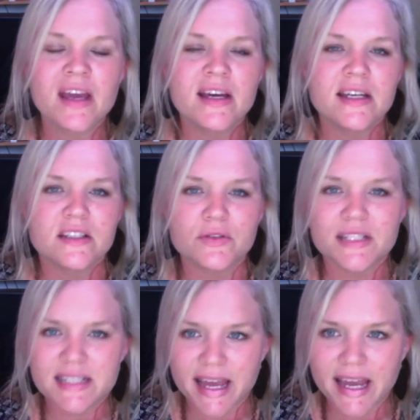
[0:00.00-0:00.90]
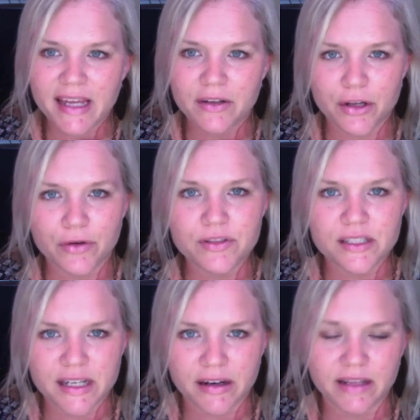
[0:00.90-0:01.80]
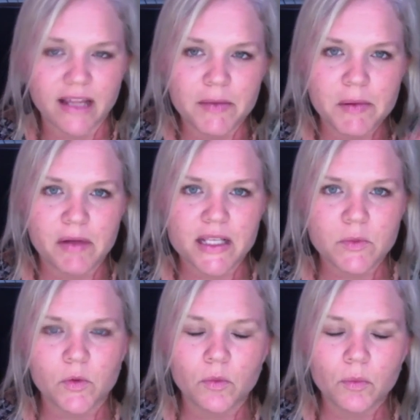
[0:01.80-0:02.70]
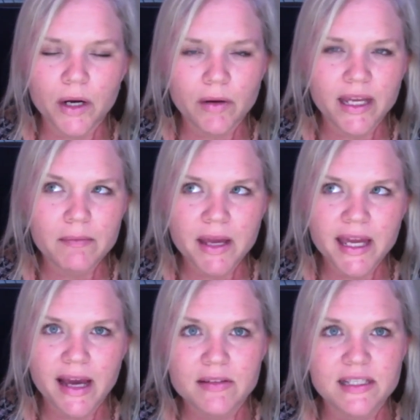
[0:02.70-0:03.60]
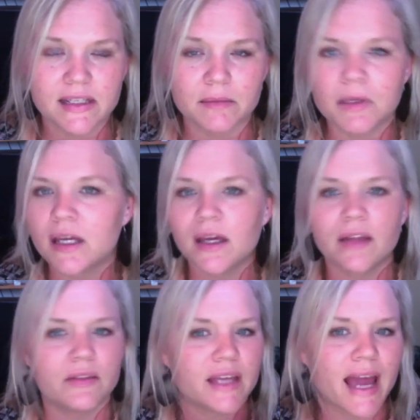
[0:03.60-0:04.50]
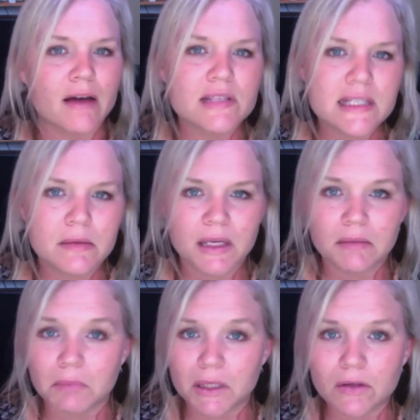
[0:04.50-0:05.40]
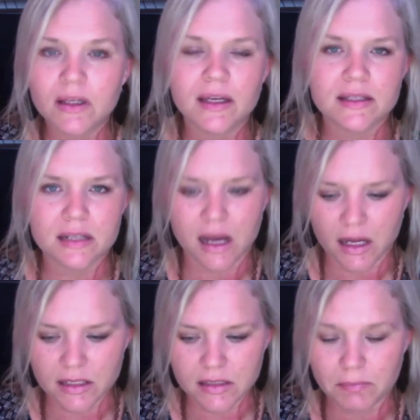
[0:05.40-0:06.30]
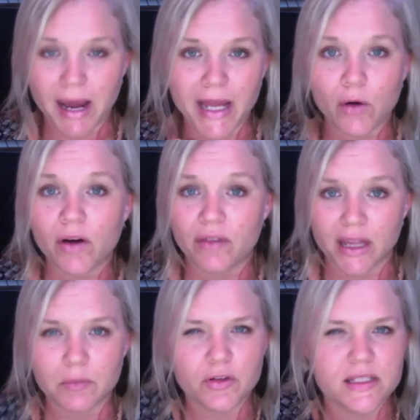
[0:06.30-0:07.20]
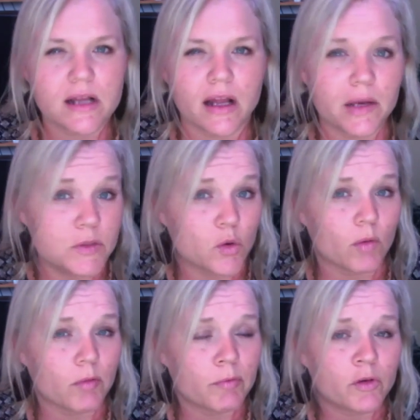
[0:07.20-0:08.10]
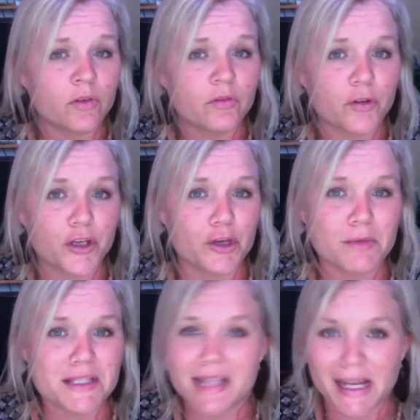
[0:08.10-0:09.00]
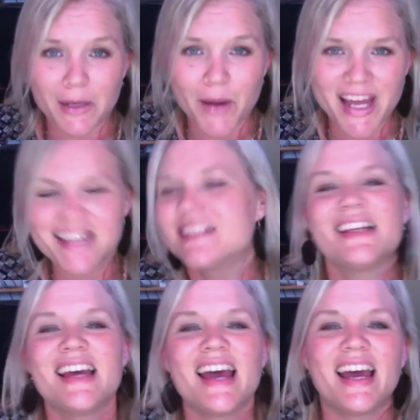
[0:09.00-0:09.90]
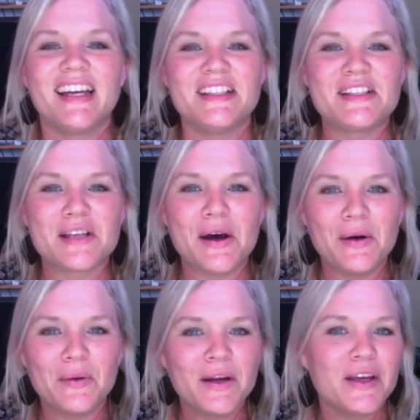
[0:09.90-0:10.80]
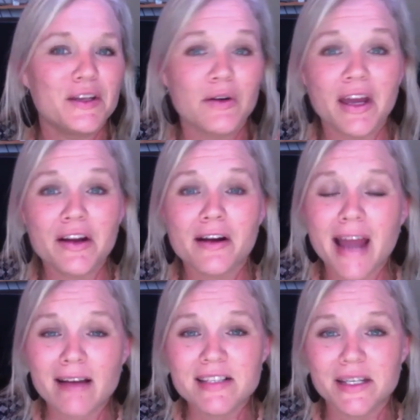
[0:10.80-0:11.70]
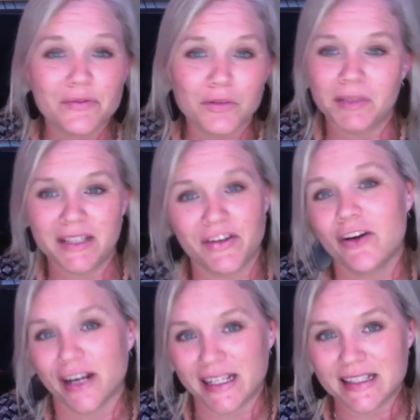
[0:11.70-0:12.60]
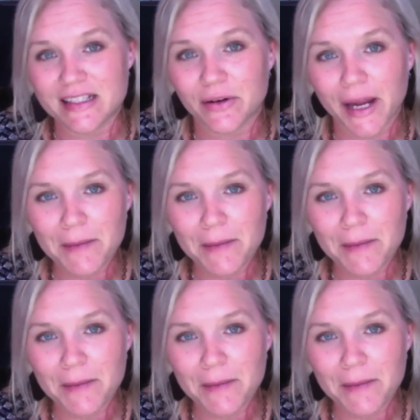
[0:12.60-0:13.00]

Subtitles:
So say no to dairy. A lot of people ask, well, where do I get my calcium? The calcium in milk is not bioavailable. It's not absorbable for humans anyways. And so you get your calcium from leafy greens, okay?